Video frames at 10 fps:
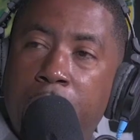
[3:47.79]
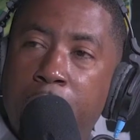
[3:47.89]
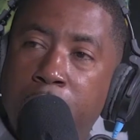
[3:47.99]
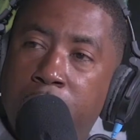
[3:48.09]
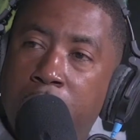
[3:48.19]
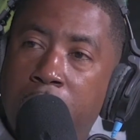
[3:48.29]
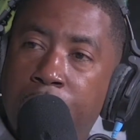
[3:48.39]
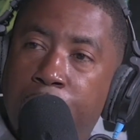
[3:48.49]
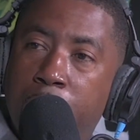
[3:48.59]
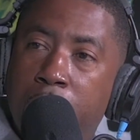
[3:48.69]
like
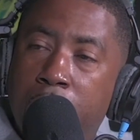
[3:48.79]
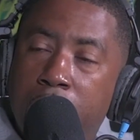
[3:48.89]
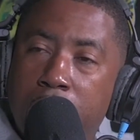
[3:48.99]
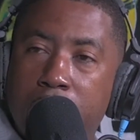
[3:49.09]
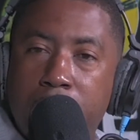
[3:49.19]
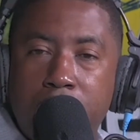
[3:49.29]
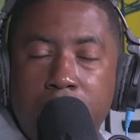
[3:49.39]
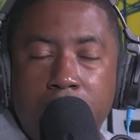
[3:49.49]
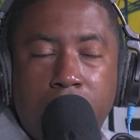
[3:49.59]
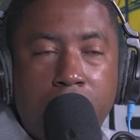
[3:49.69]
myself where
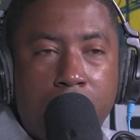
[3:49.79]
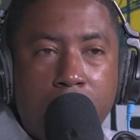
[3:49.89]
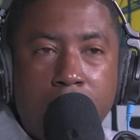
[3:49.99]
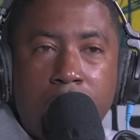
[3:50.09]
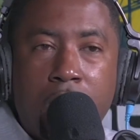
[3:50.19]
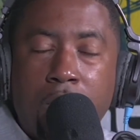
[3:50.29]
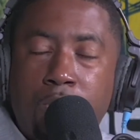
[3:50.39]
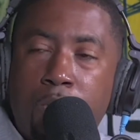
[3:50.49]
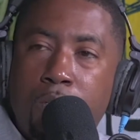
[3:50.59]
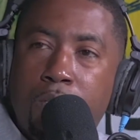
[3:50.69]
it take it take a
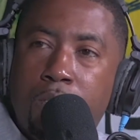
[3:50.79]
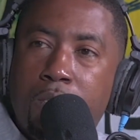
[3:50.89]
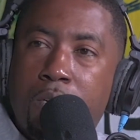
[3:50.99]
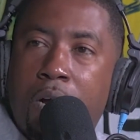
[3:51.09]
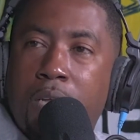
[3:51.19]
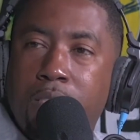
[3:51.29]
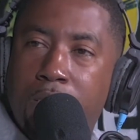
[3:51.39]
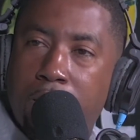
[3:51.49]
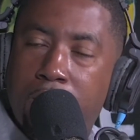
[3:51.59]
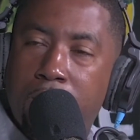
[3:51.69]
certain
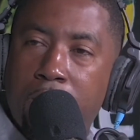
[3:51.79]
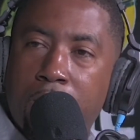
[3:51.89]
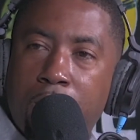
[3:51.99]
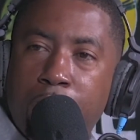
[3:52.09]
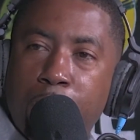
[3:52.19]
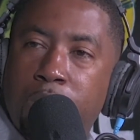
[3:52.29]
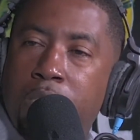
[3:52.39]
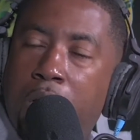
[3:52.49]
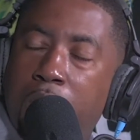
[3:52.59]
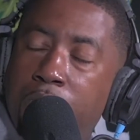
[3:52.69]
content for we
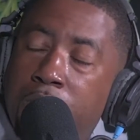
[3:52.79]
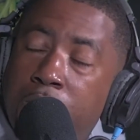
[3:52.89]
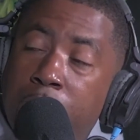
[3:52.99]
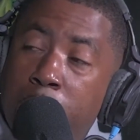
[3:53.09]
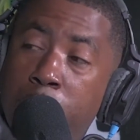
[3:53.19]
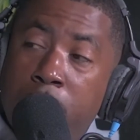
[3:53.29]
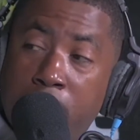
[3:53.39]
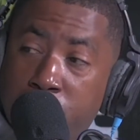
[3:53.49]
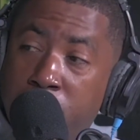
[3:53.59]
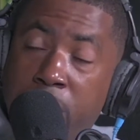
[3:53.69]
start receive the music.
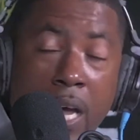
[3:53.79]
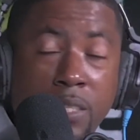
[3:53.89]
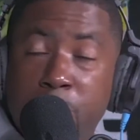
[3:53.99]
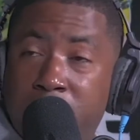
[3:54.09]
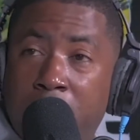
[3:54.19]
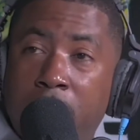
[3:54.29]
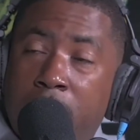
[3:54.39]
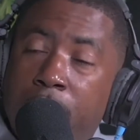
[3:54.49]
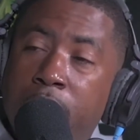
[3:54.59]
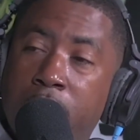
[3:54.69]
As me, as me start the
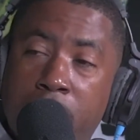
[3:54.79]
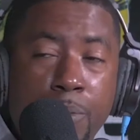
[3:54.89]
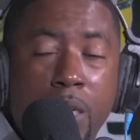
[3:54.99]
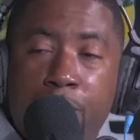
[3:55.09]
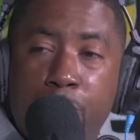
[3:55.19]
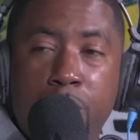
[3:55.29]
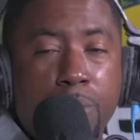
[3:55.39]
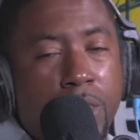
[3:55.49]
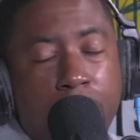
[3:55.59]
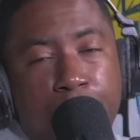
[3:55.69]
conversation, me level Rudy. you,
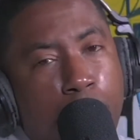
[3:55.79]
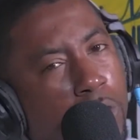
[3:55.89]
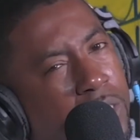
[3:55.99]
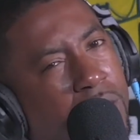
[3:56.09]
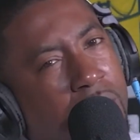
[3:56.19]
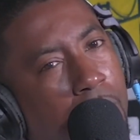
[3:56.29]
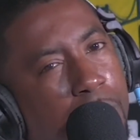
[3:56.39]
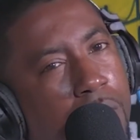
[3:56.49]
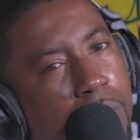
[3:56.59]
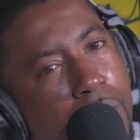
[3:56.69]
me say the first song
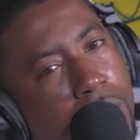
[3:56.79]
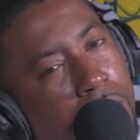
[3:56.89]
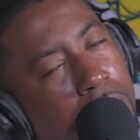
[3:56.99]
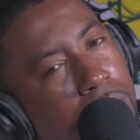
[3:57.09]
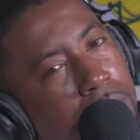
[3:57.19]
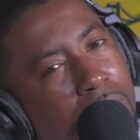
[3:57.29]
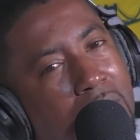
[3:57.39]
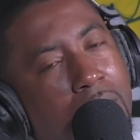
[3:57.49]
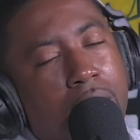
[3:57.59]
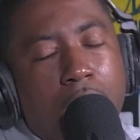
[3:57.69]
me hear, me I said,
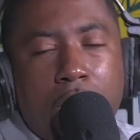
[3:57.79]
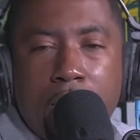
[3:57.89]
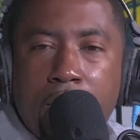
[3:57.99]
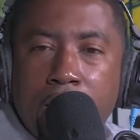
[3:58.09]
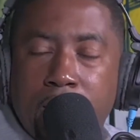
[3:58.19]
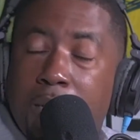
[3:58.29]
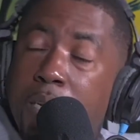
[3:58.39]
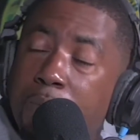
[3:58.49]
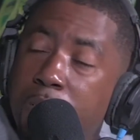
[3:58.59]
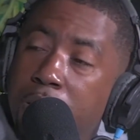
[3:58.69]
all right, and
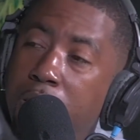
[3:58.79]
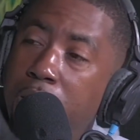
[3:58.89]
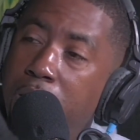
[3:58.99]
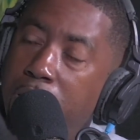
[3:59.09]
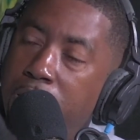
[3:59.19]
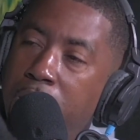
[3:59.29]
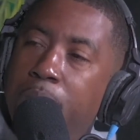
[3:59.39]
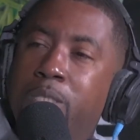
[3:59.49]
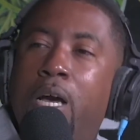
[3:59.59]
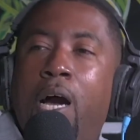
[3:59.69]
then me hear another song,
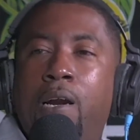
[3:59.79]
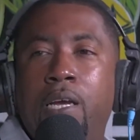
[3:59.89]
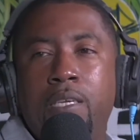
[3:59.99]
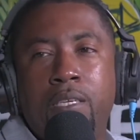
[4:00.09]
and me say, all right,